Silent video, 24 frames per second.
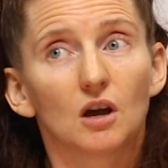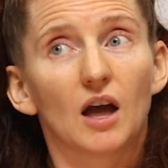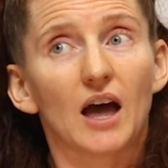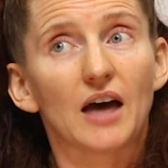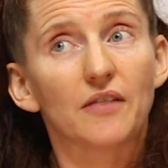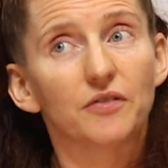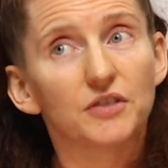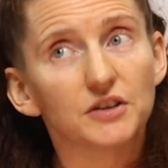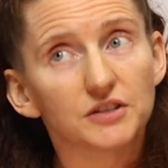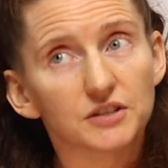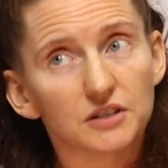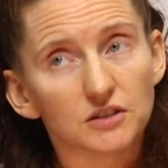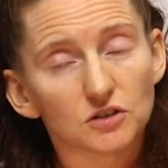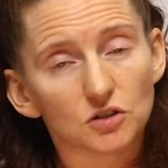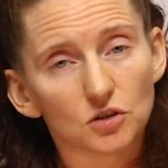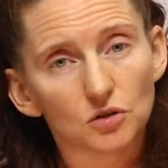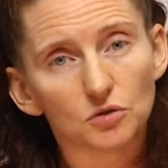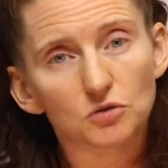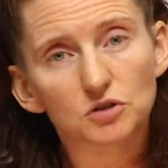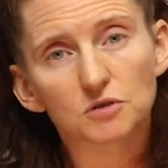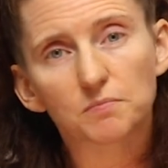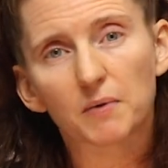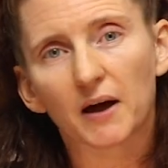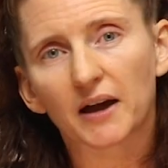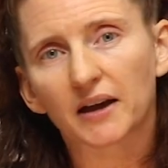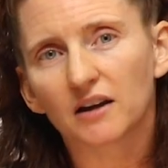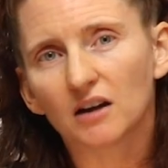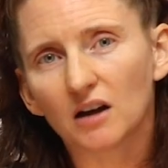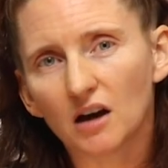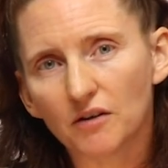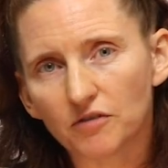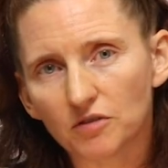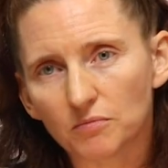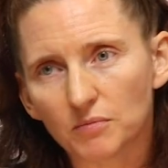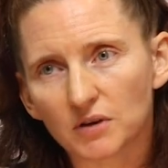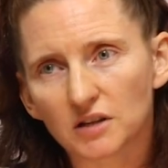And this is used by
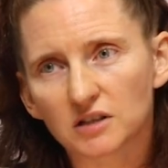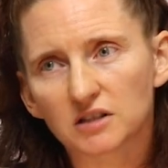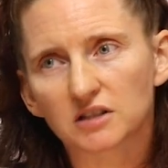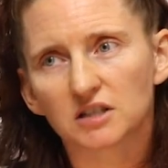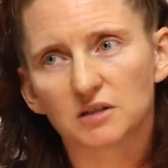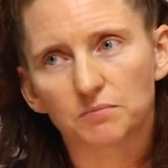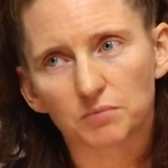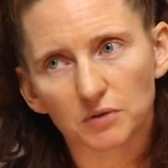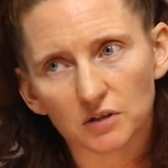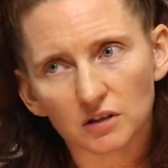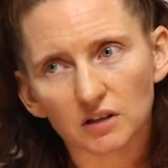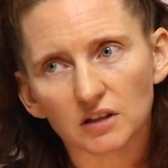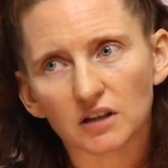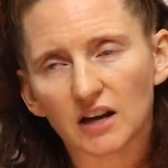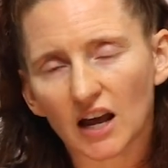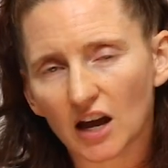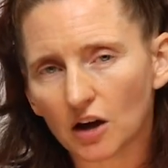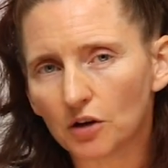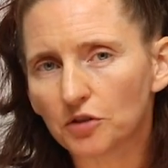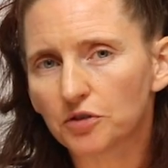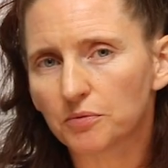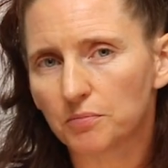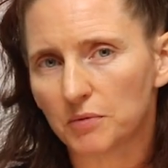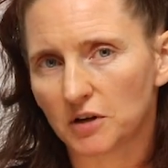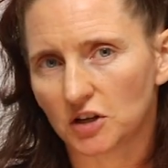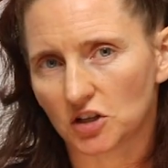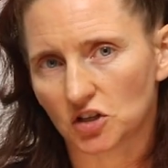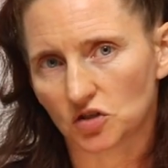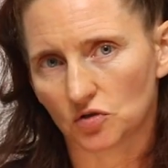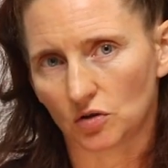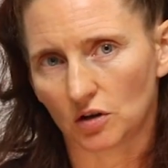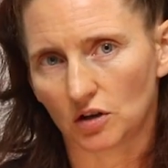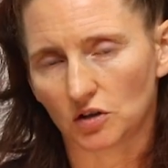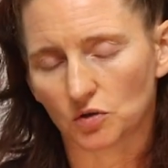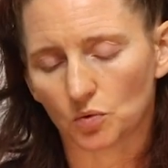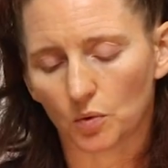governments, typically in health
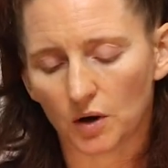ministries,